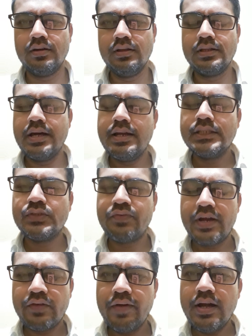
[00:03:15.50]
there is
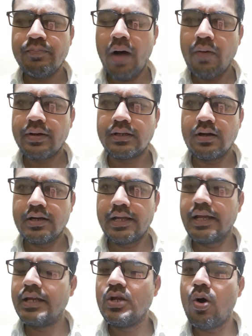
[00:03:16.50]
frequent power cut
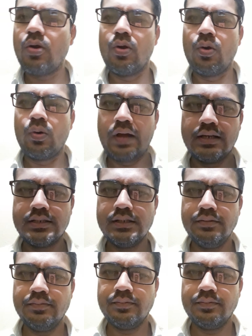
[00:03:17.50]
in your locality.